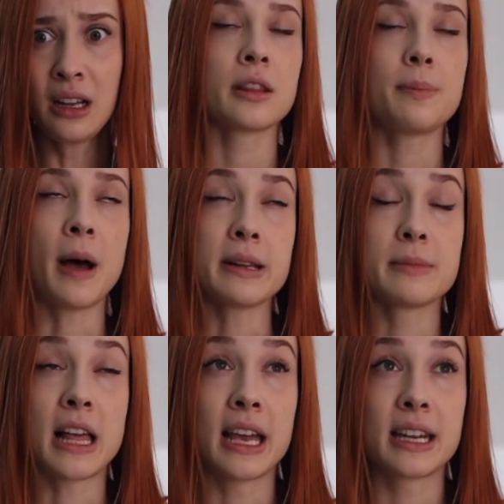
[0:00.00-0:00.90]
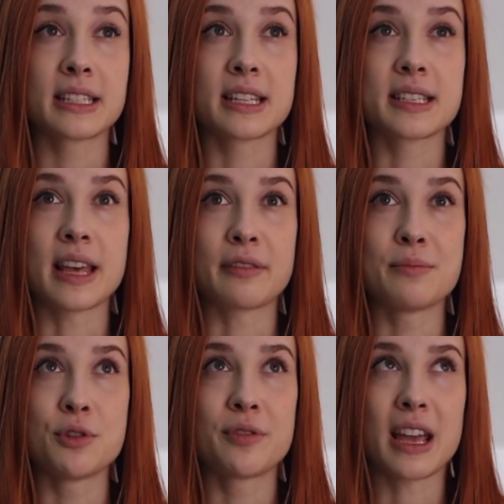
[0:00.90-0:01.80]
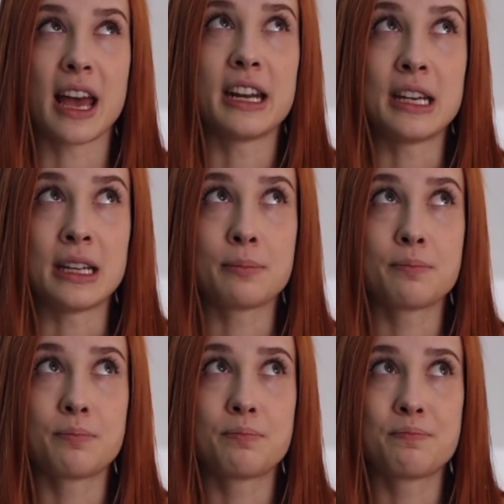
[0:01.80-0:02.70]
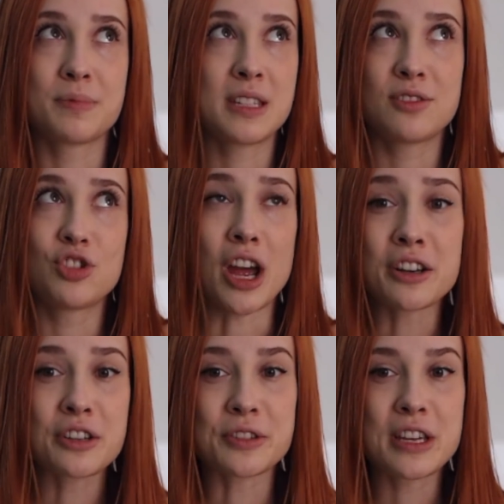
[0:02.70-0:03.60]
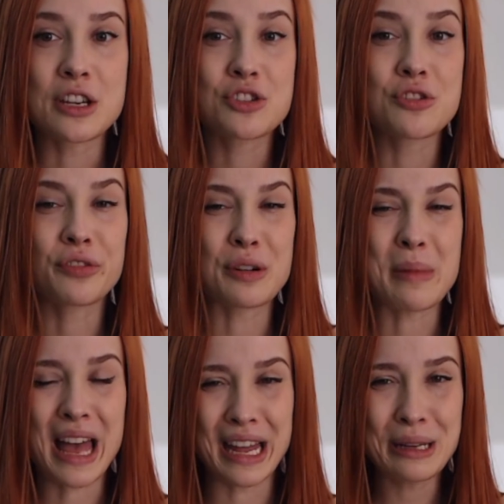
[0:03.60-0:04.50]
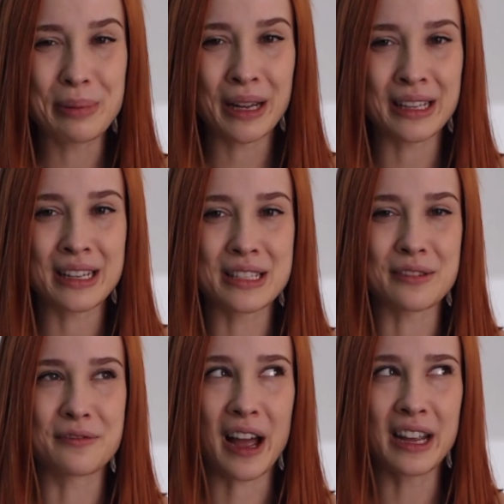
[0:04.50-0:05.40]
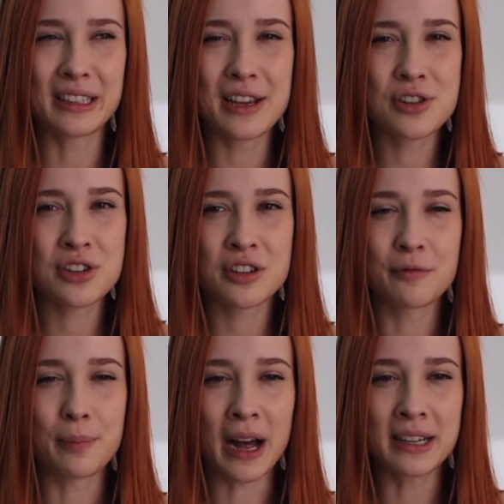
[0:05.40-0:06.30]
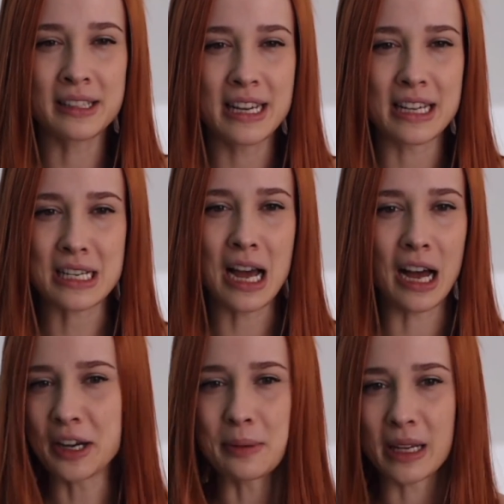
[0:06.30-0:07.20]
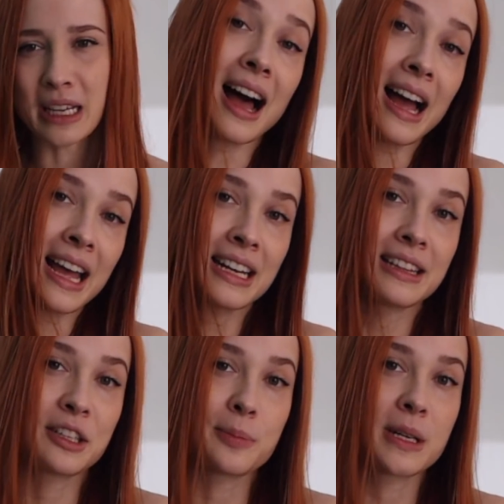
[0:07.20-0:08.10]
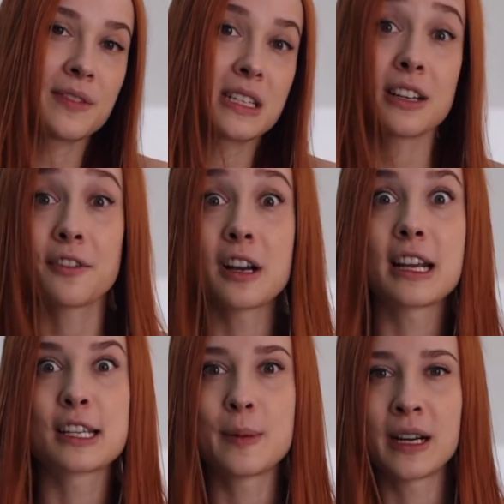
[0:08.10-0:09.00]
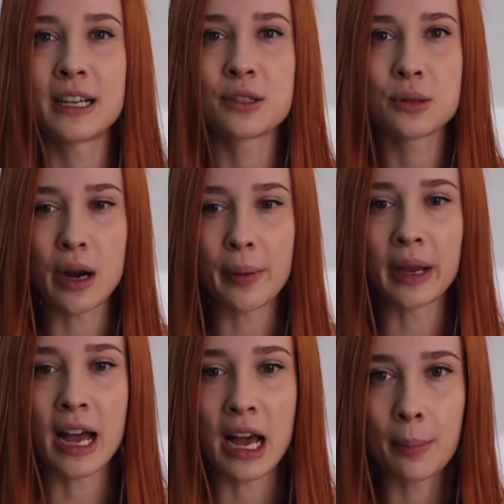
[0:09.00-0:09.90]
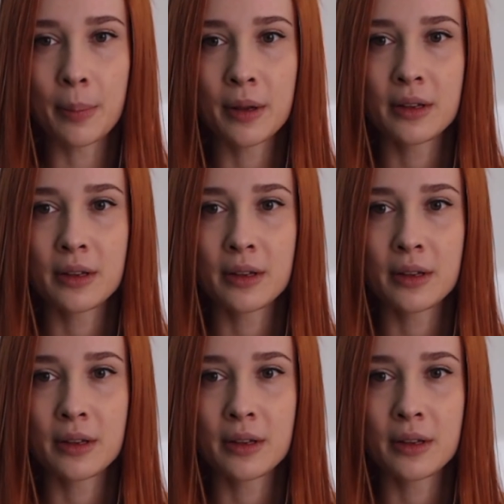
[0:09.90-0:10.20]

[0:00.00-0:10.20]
Bottom line is that removing any genital tissue from anybody is a violation of bodily autonomy. I had a little bit of a different experience growing up,